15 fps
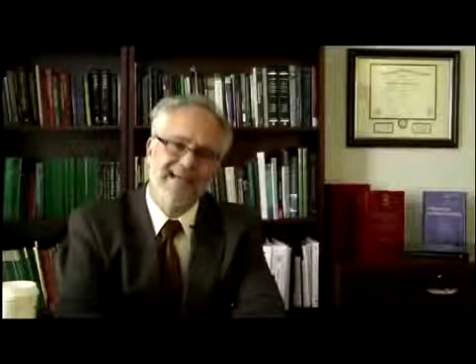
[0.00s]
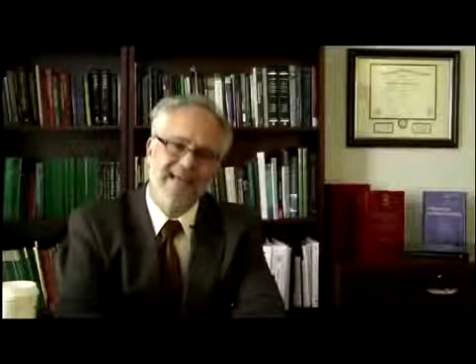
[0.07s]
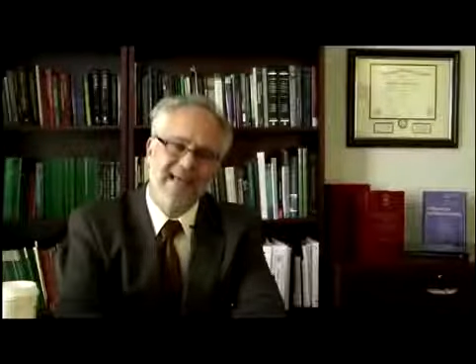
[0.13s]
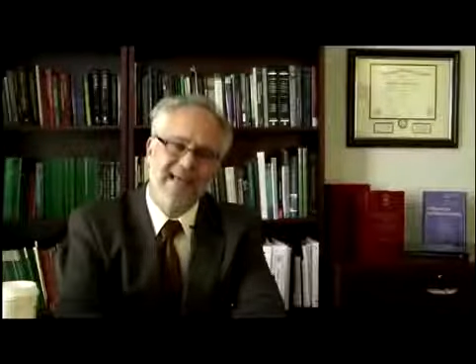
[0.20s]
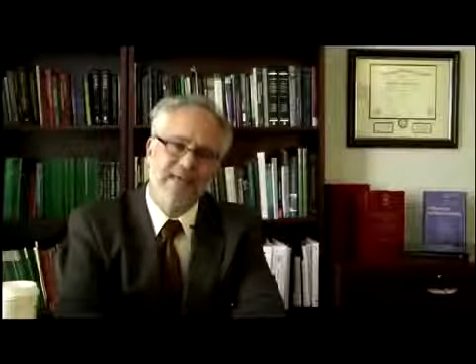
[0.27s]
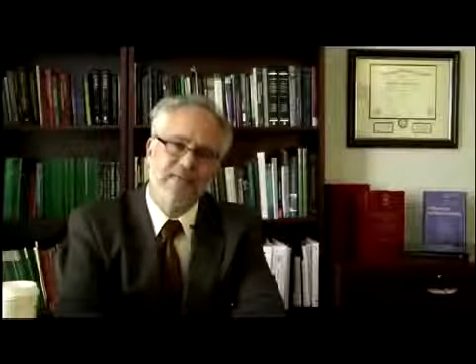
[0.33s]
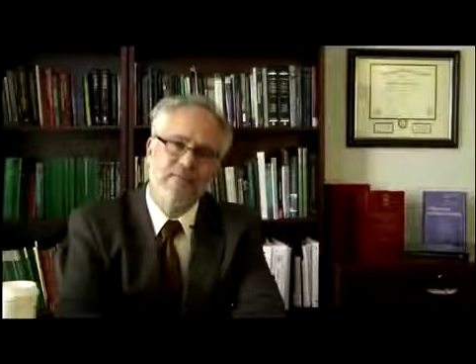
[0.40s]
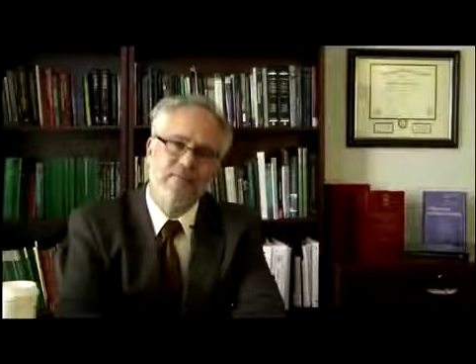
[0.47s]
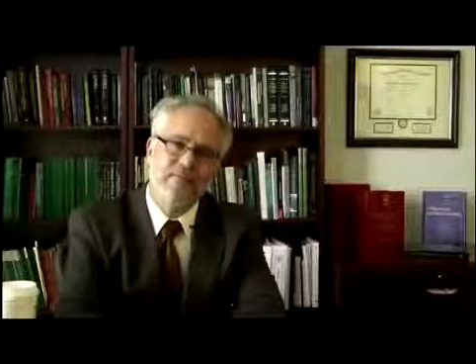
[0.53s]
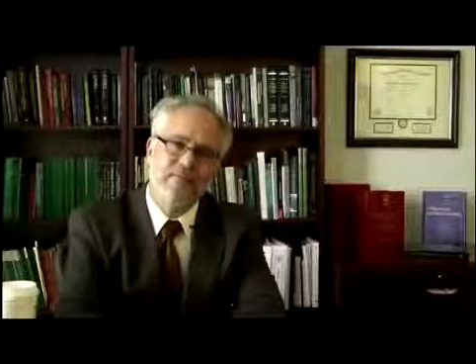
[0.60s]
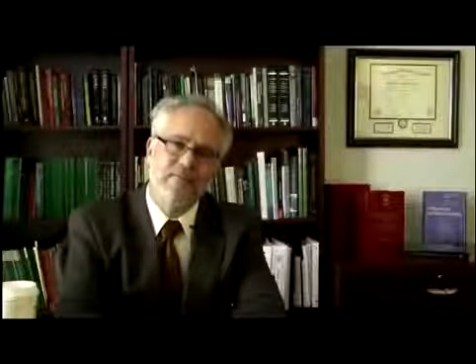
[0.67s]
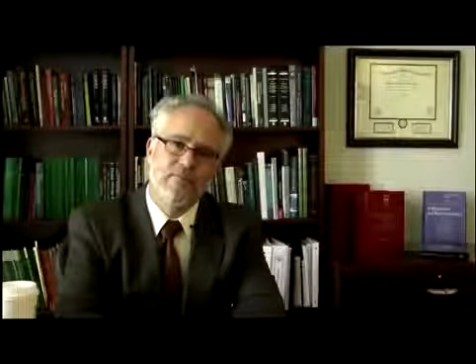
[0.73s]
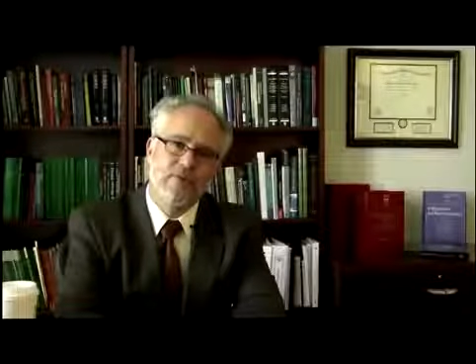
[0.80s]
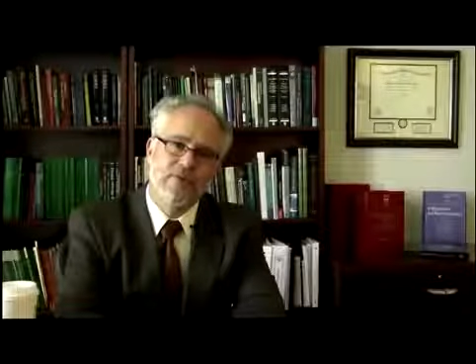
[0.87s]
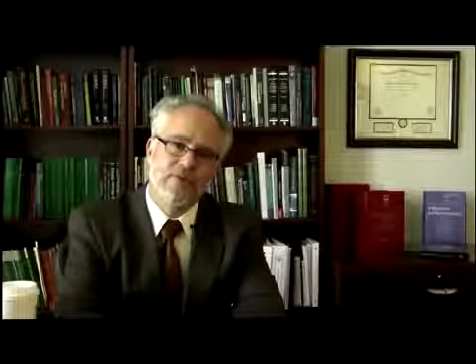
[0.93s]
and gait
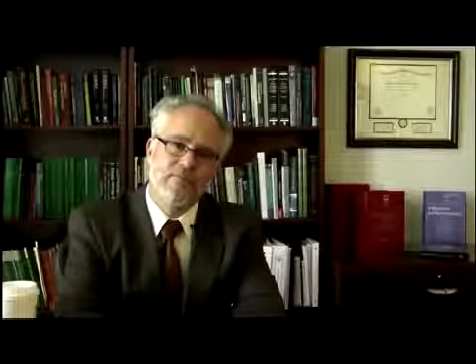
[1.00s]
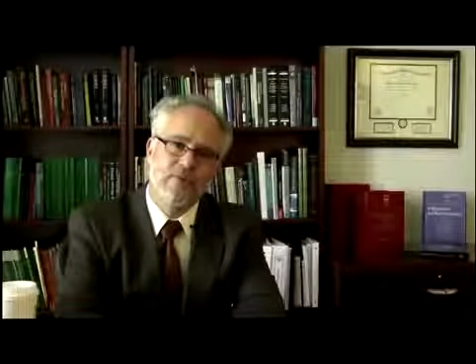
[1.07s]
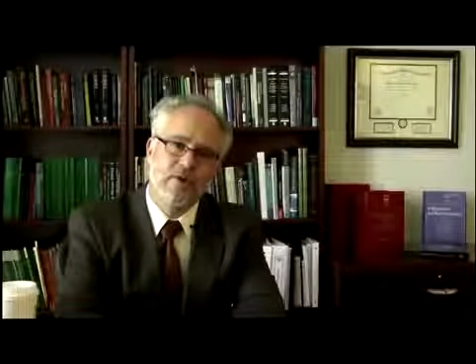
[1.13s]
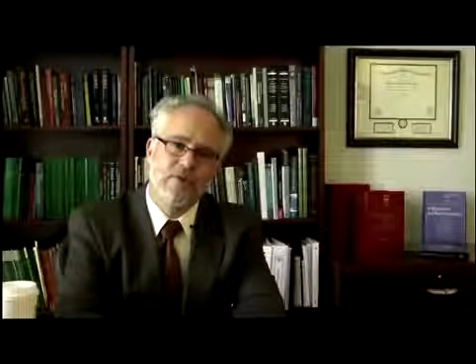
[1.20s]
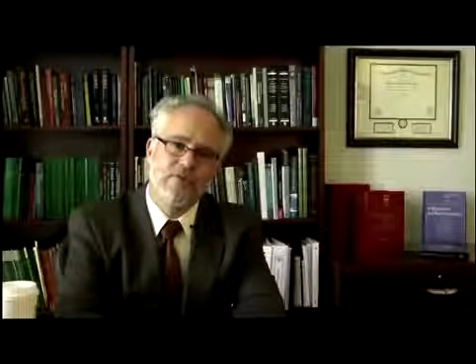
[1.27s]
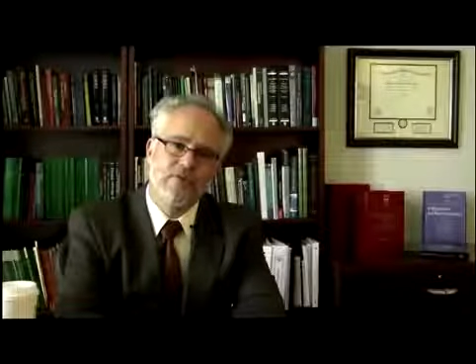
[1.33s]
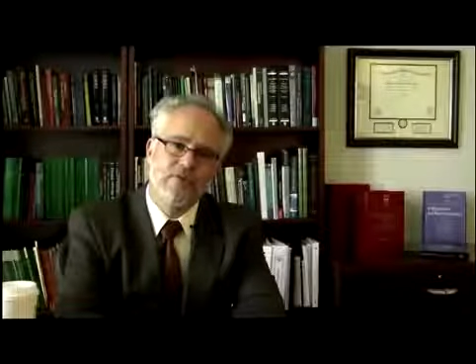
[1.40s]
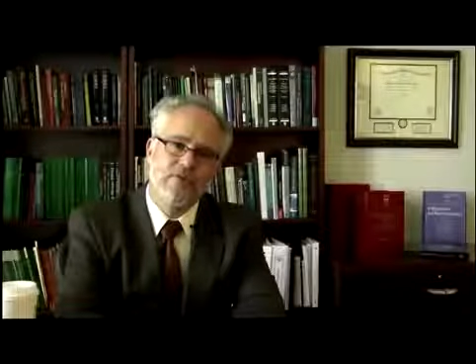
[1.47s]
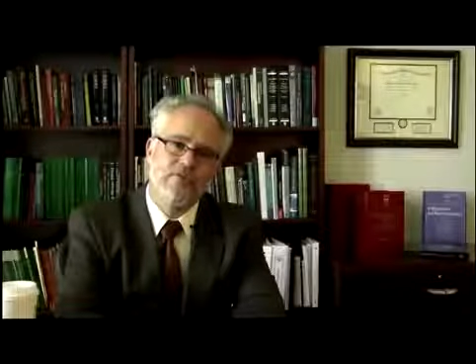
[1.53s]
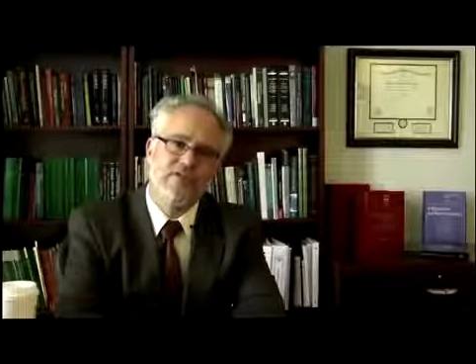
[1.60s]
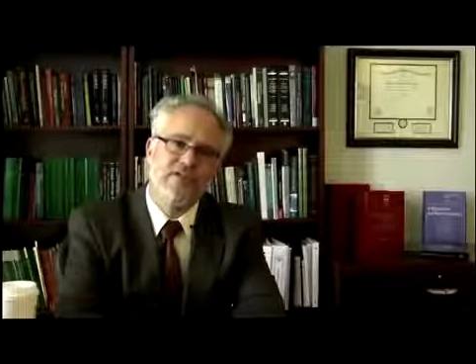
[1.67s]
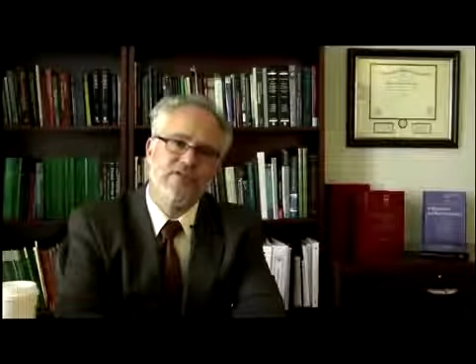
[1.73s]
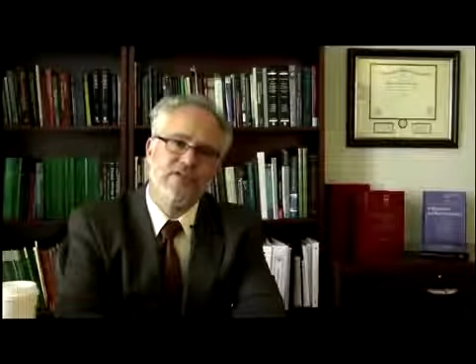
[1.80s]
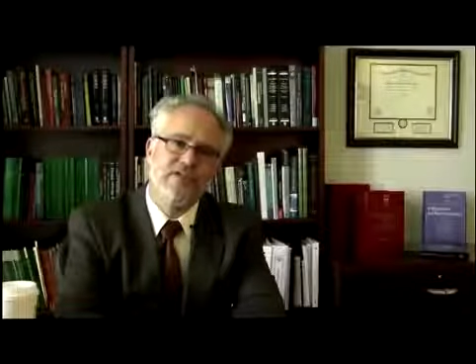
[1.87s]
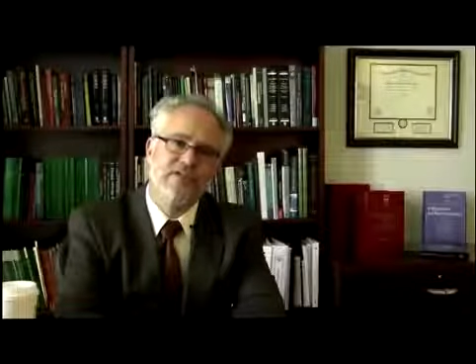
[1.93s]
dysfunction
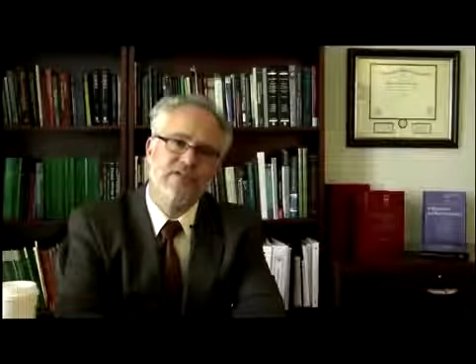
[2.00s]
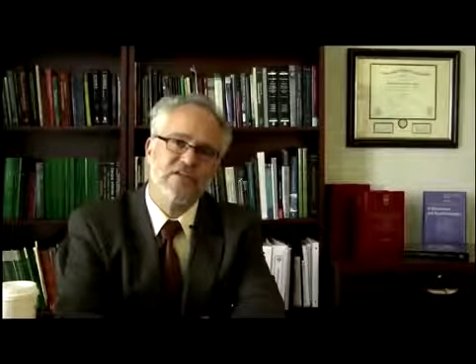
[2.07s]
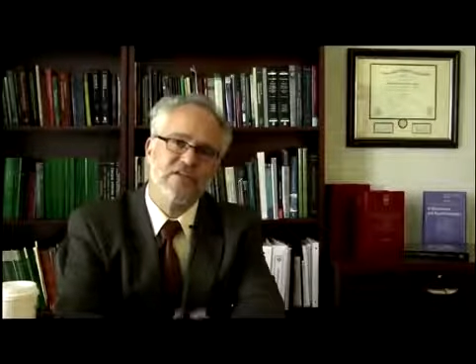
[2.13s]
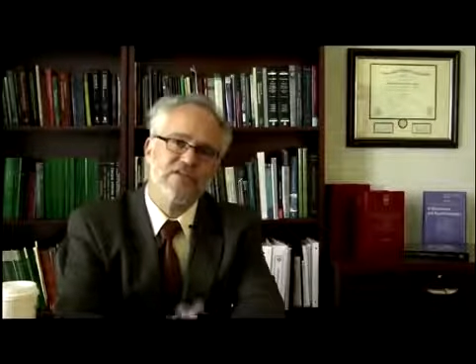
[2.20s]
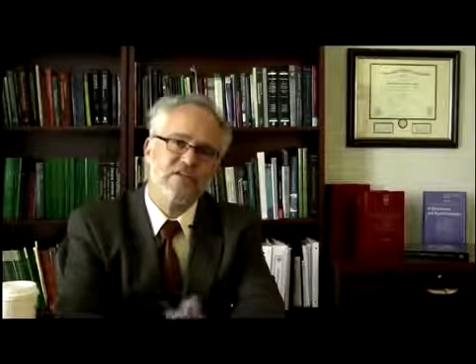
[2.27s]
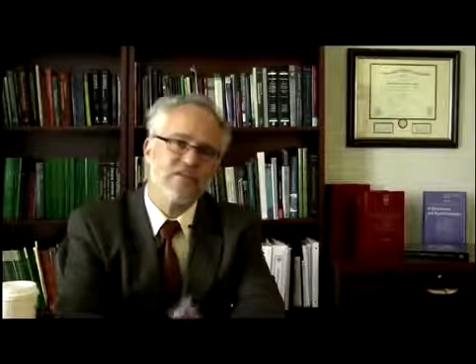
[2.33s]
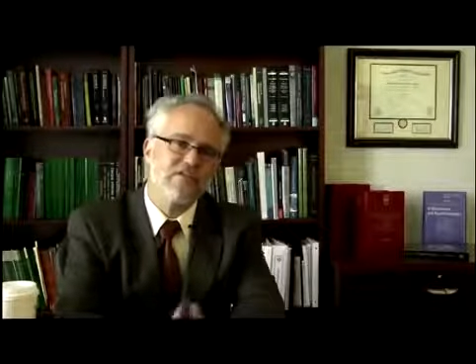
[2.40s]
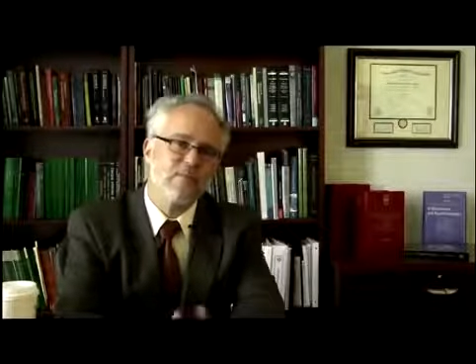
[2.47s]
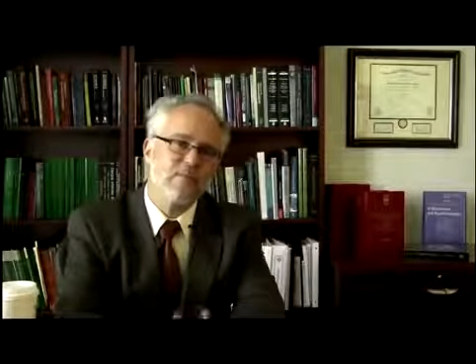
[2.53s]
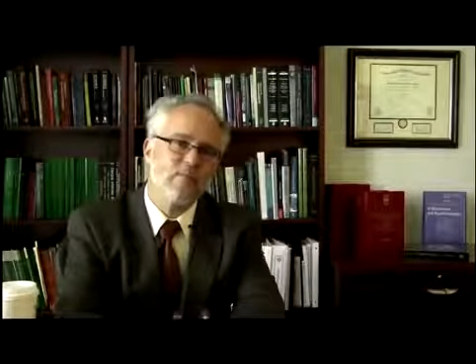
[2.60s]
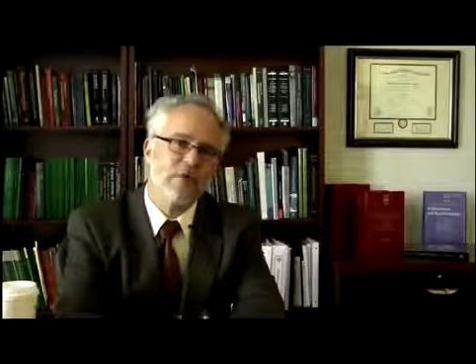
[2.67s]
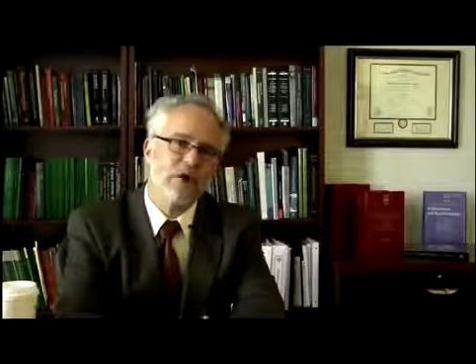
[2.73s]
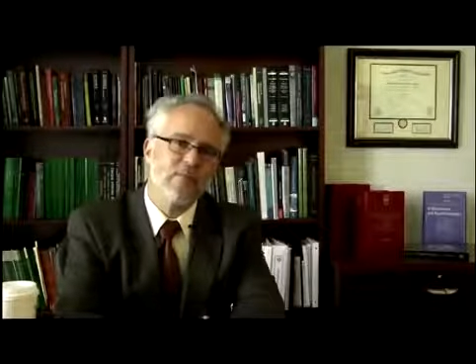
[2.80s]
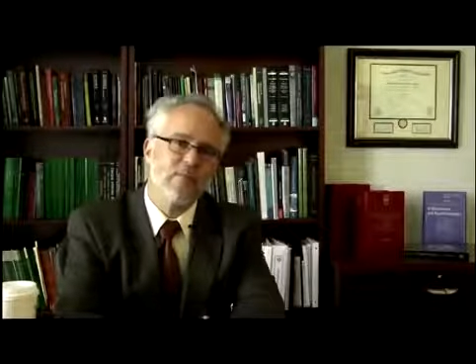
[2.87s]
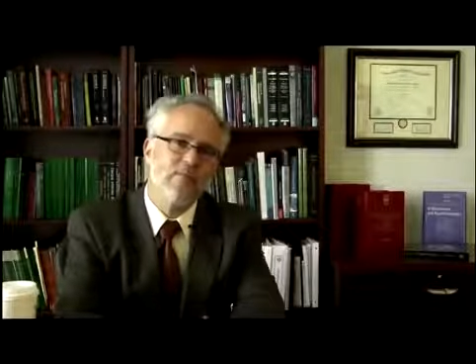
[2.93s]
suggests that she has a
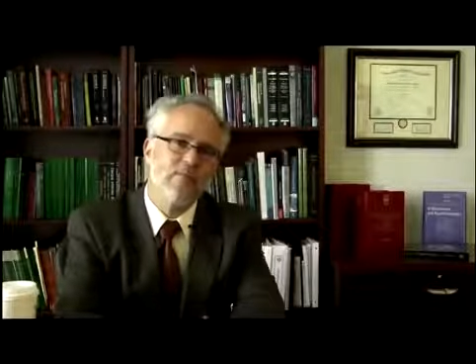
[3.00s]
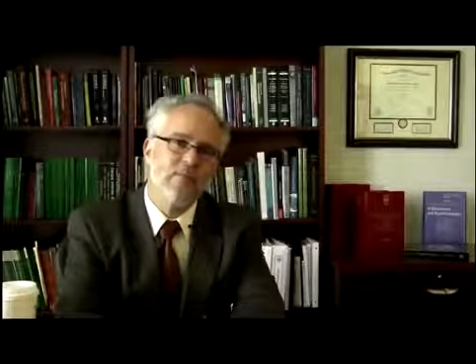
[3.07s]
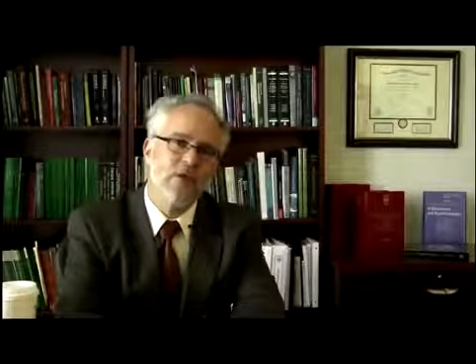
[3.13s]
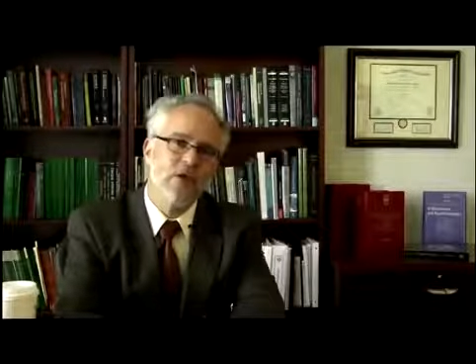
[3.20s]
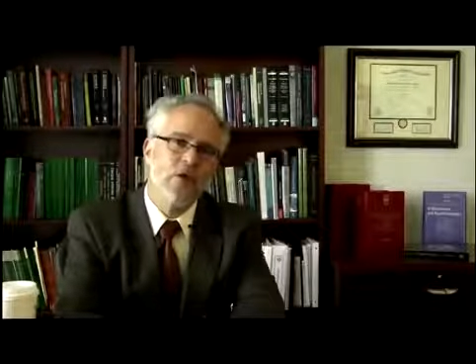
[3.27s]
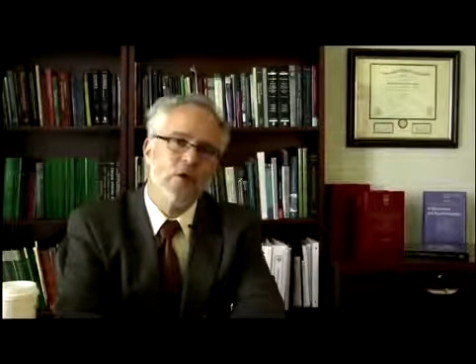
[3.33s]
problem